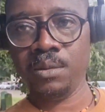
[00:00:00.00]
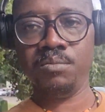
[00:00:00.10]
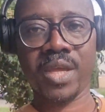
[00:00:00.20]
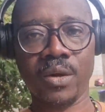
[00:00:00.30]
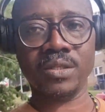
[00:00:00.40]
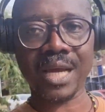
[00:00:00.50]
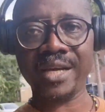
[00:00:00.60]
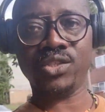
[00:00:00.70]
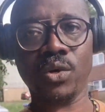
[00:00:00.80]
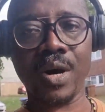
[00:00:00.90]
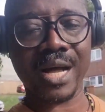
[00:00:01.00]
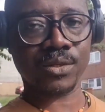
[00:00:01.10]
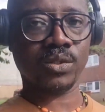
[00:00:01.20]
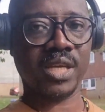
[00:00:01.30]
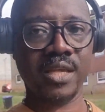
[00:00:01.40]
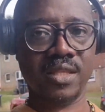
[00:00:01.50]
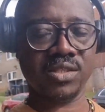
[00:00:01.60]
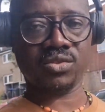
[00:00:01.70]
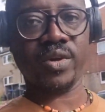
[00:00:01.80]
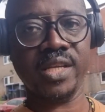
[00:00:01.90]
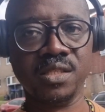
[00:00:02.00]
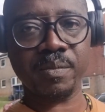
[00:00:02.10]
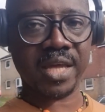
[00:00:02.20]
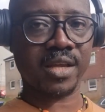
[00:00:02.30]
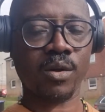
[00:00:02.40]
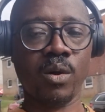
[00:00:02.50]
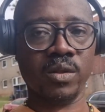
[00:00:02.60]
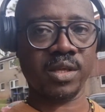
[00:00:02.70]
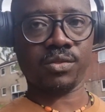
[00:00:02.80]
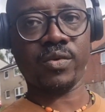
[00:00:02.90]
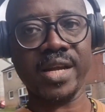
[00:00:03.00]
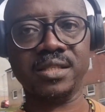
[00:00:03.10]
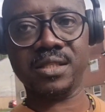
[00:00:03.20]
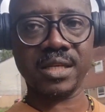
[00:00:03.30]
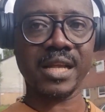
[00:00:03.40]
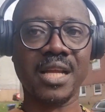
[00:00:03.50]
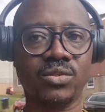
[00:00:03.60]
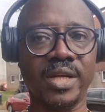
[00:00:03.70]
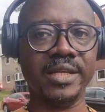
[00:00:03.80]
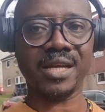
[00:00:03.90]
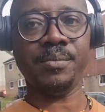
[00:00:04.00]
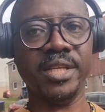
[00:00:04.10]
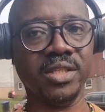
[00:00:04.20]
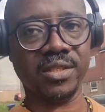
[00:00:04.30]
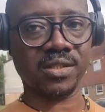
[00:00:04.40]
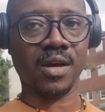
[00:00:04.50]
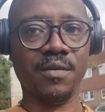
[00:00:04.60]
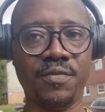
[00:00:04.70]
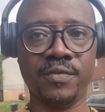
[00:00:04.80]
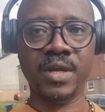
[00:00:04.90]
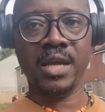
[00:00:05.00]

because I saw adults in the street making all the threats and actually damaging stuff,